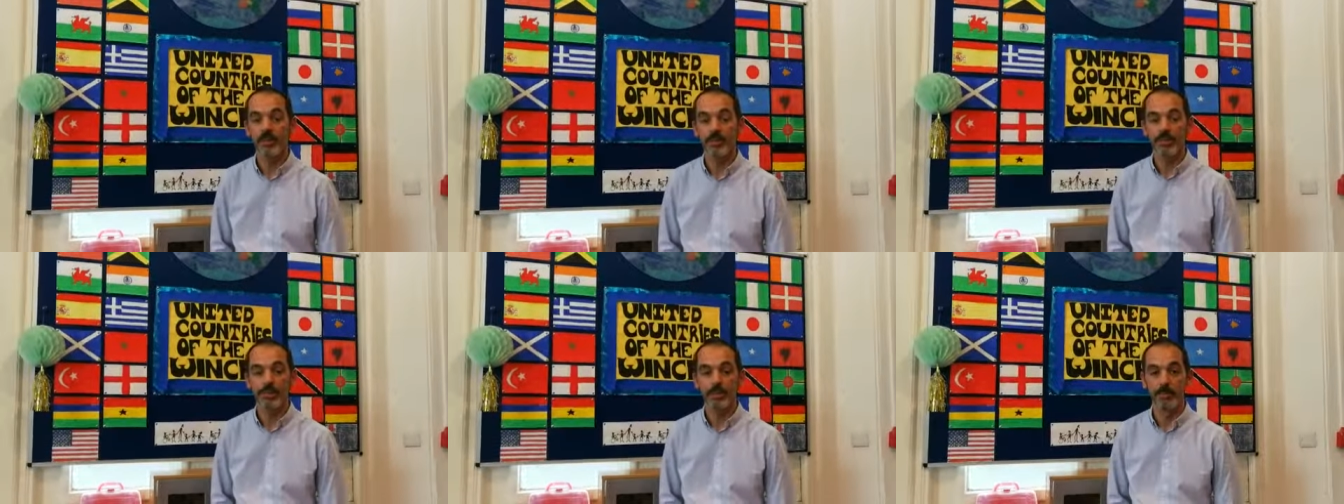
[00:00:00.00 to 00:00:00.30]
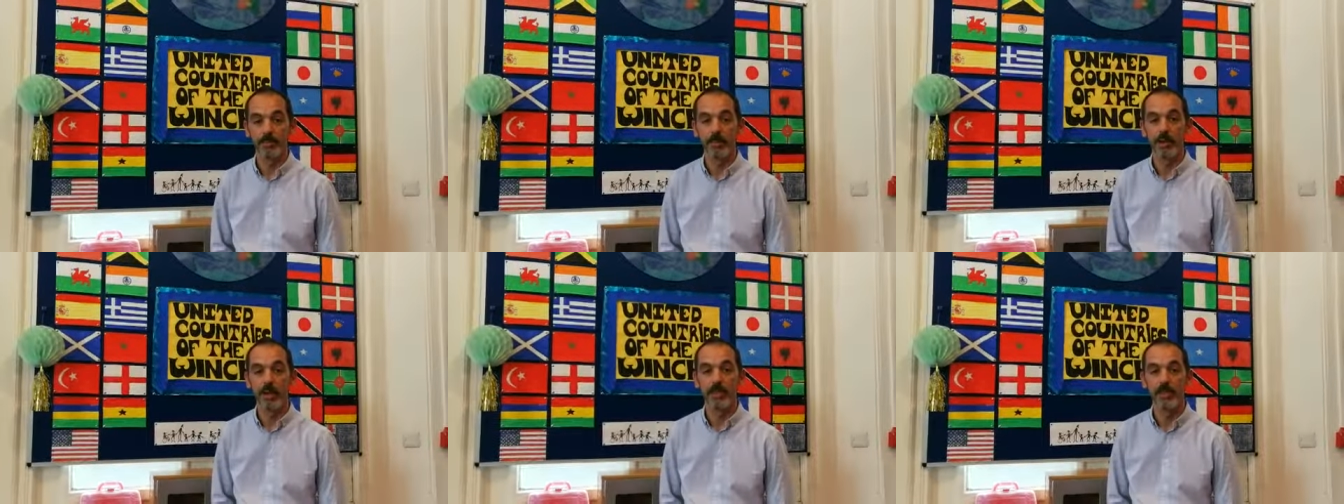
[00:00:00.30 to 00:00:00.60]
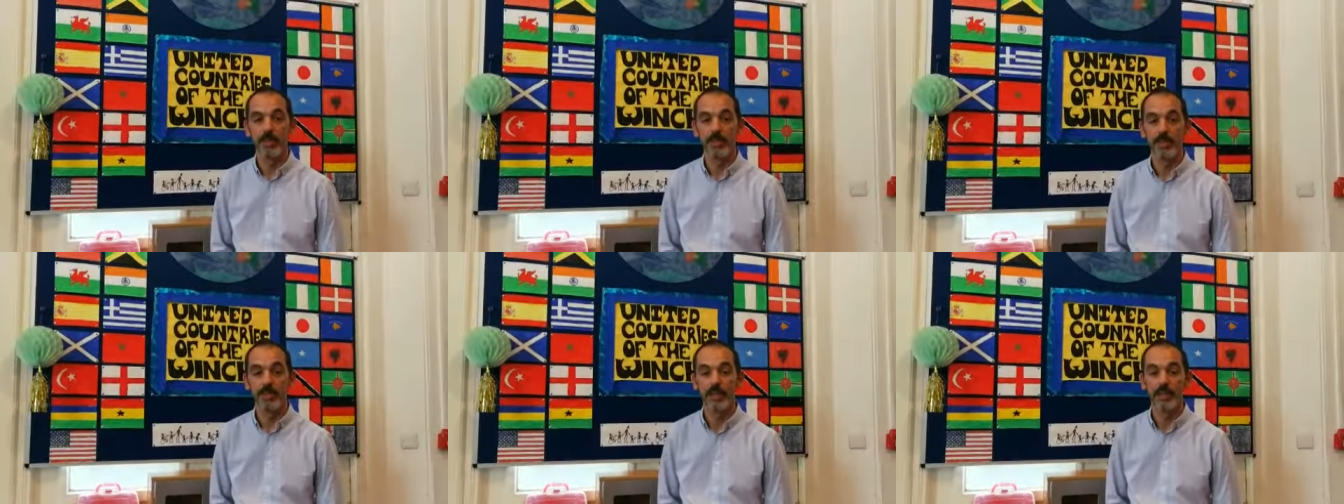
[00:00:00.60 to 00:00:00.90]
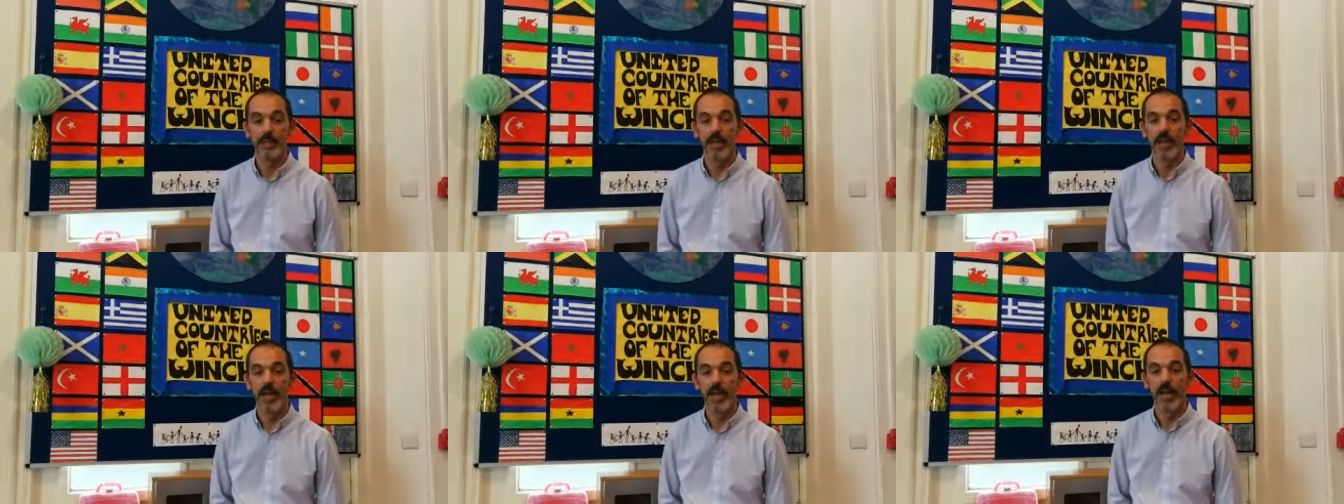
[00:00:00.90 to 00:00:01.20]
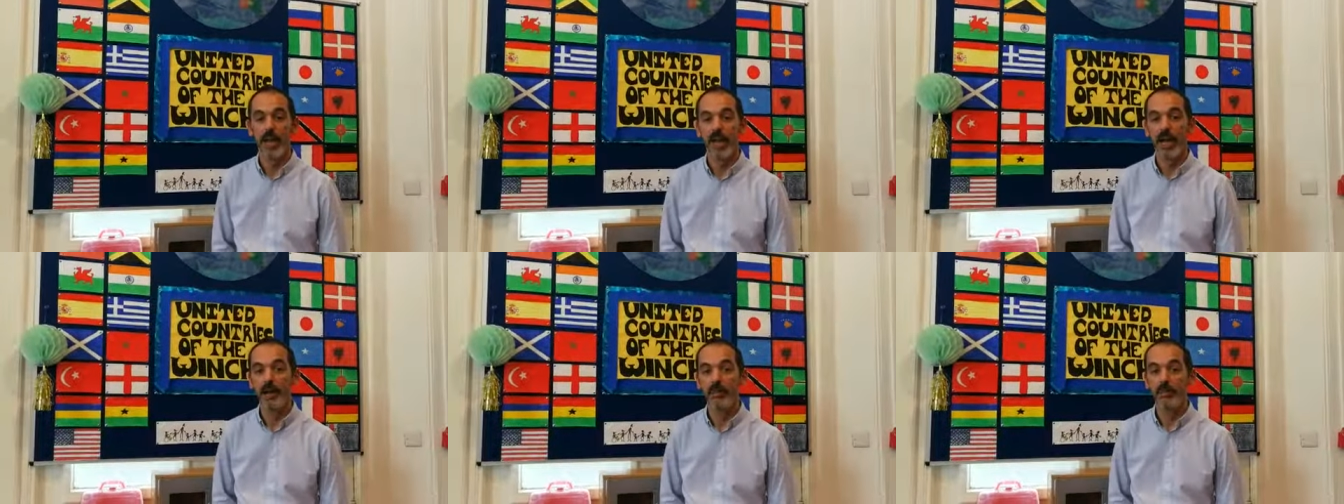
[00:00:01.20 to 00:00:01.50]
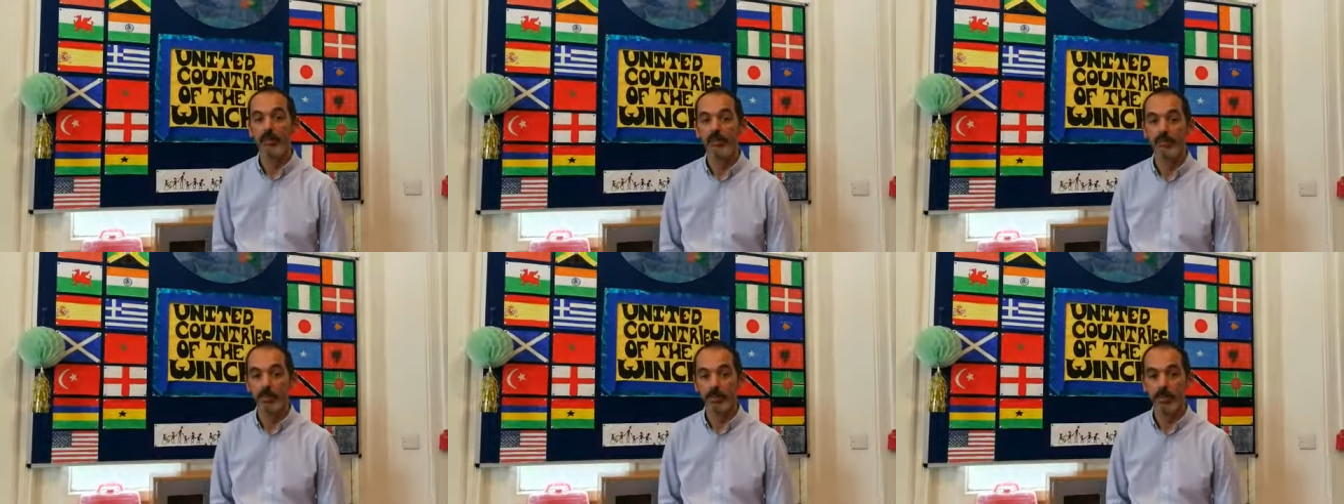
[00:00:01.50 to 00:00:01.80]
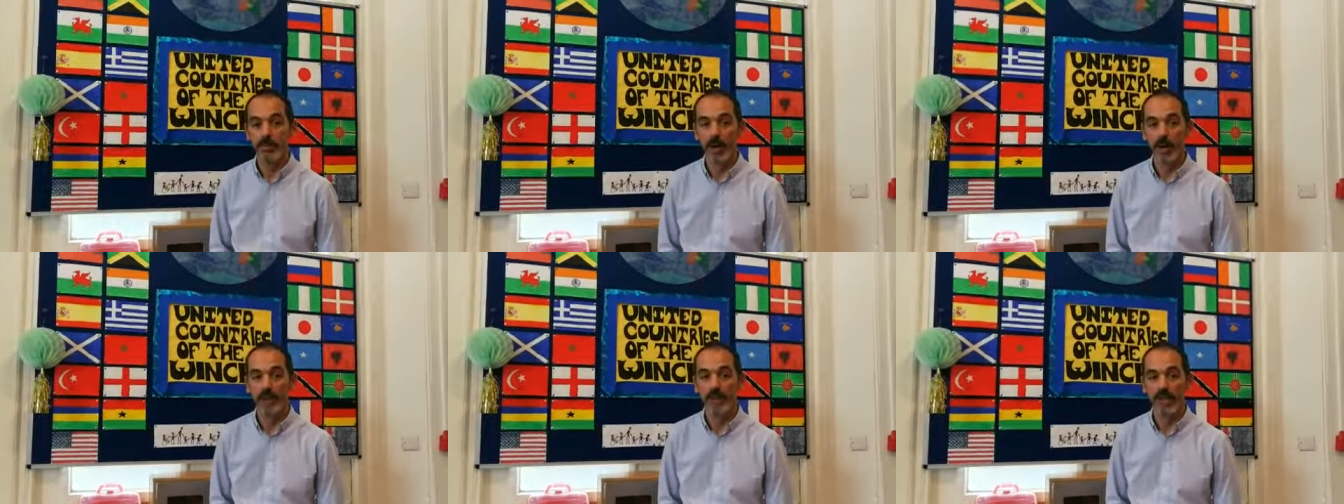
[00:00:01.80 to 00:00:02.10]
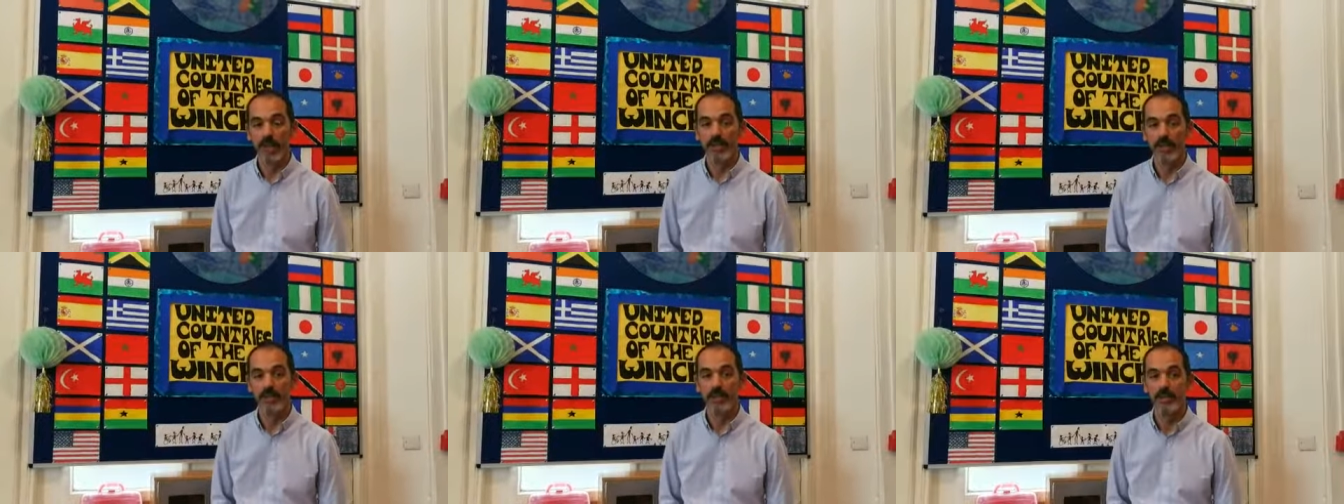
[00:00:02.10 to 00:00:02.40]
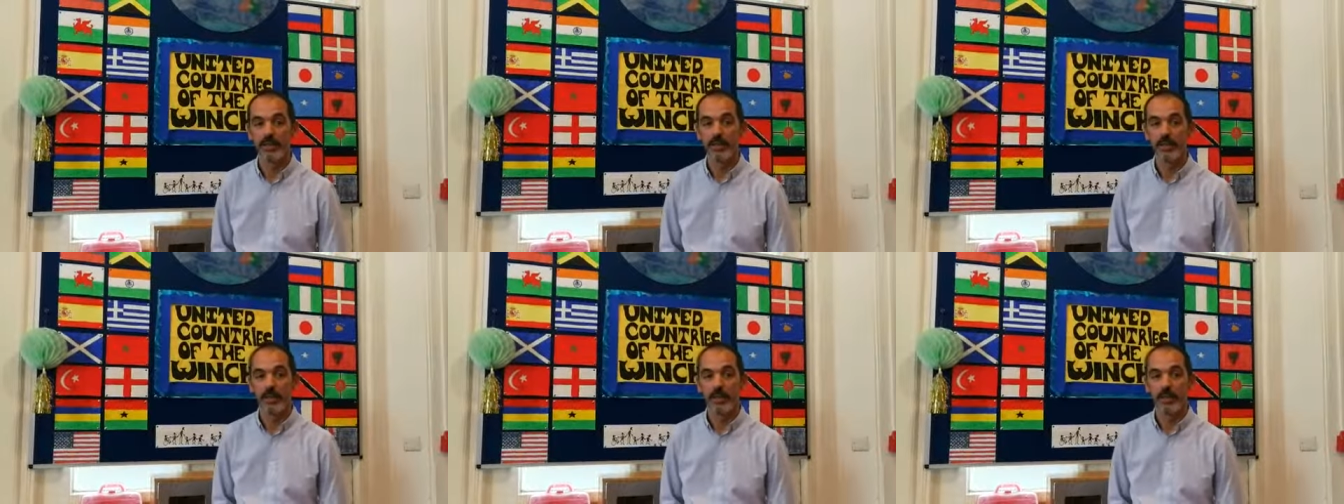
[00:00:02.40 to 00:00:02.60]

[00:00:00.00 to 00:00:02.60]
from the employment market.